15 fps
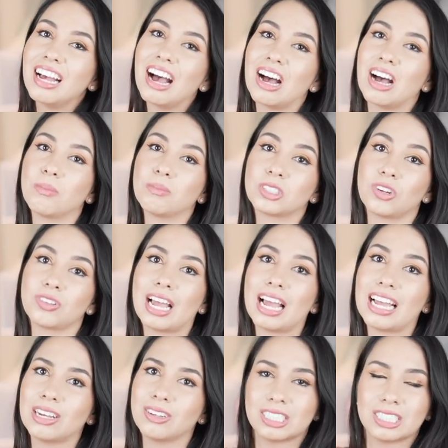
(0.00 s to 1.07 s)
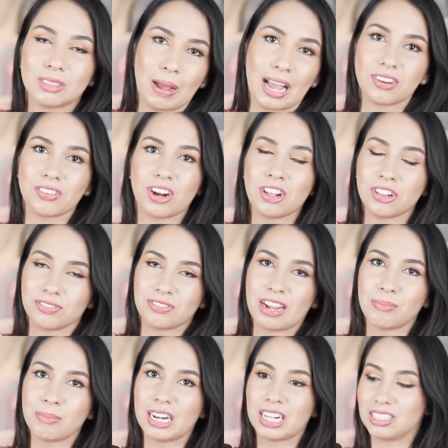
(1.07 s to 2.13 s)
Um, so that held us back another
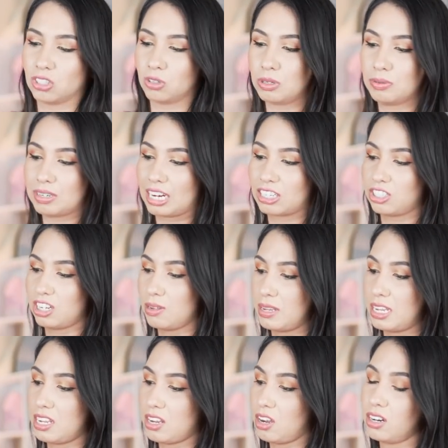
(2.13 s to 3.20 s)
five minutes. So we would actually be